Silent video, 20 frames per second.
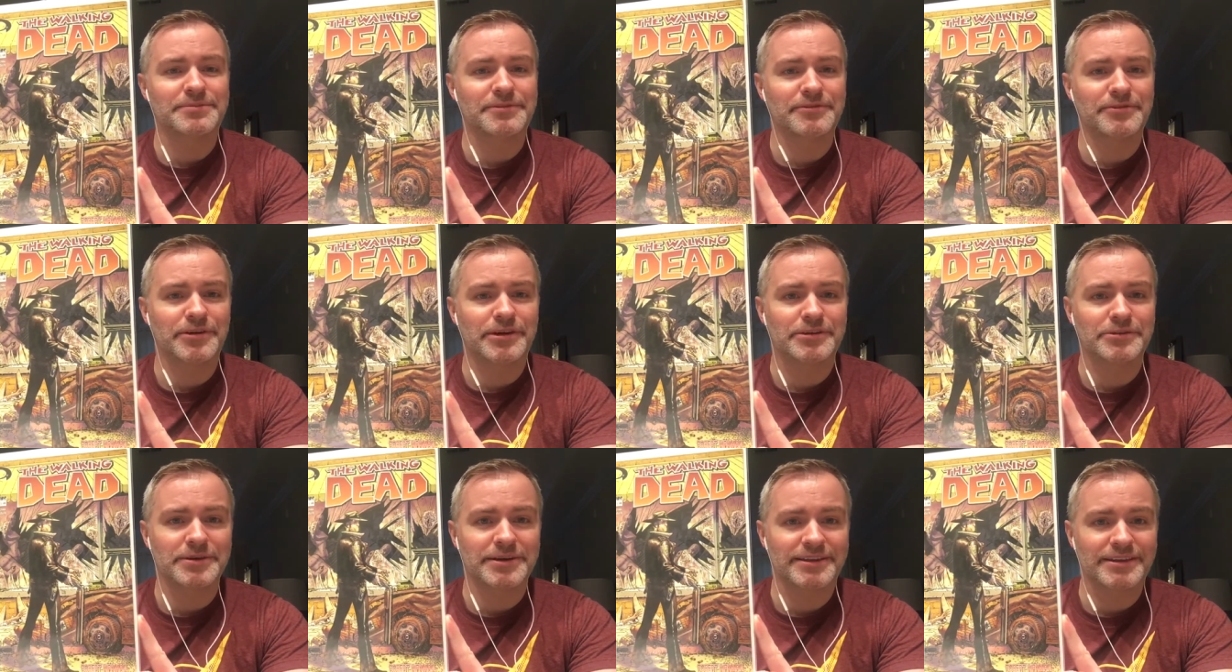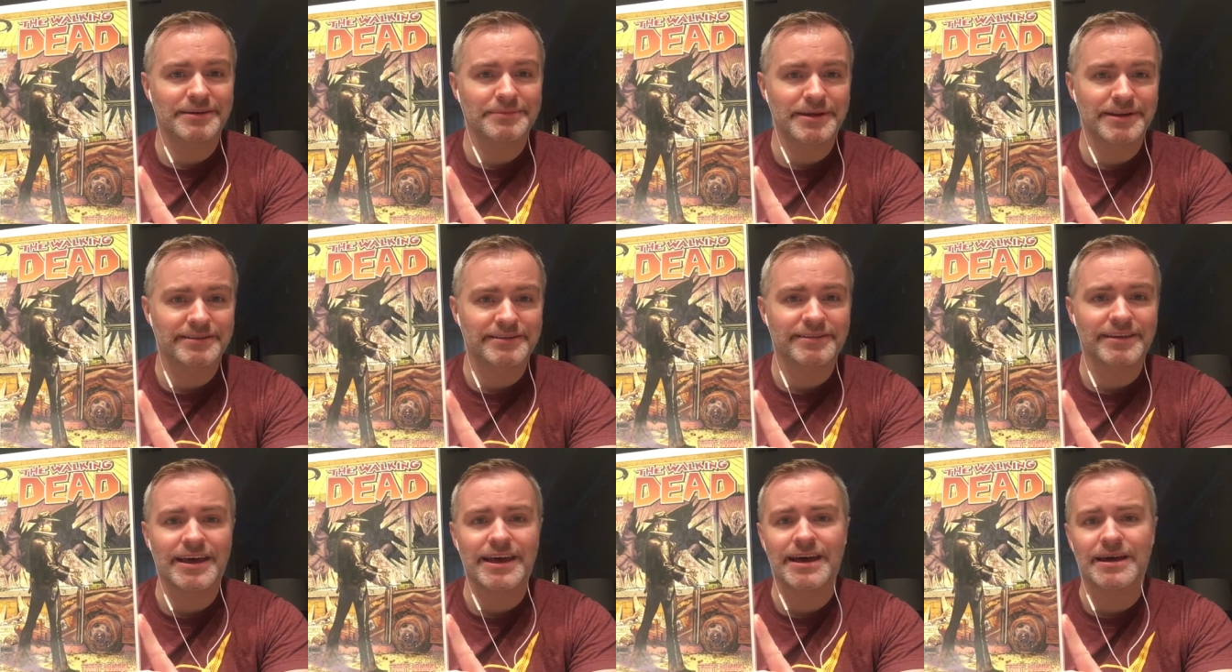before I knew anything about
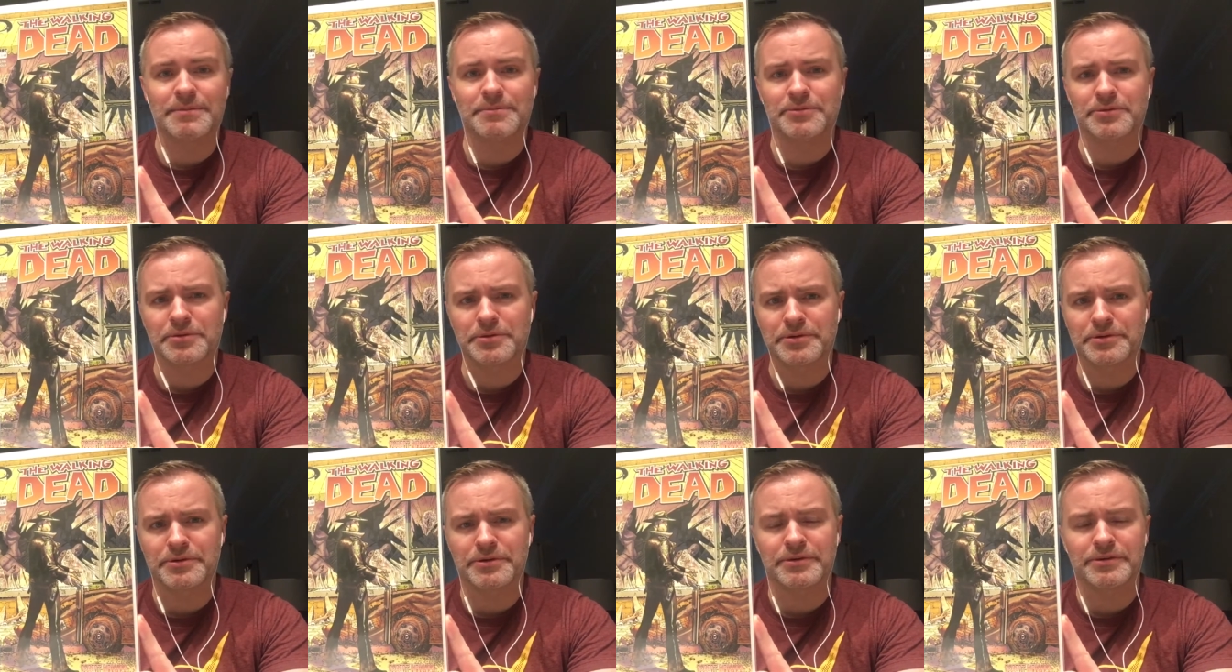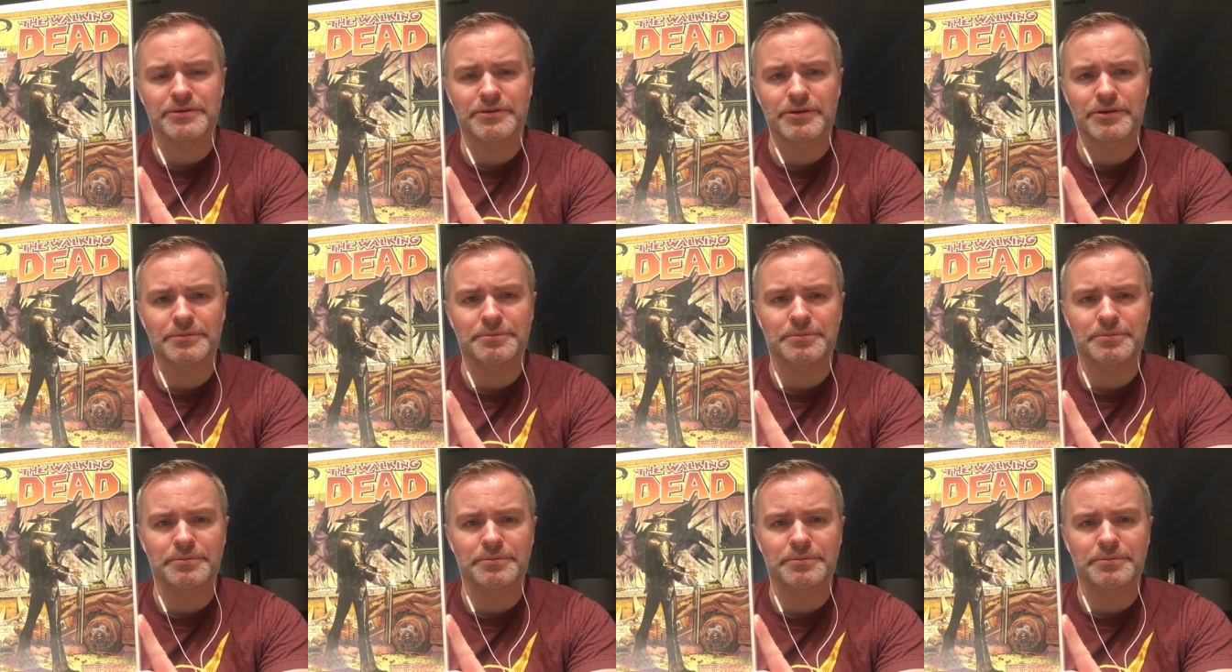slabs or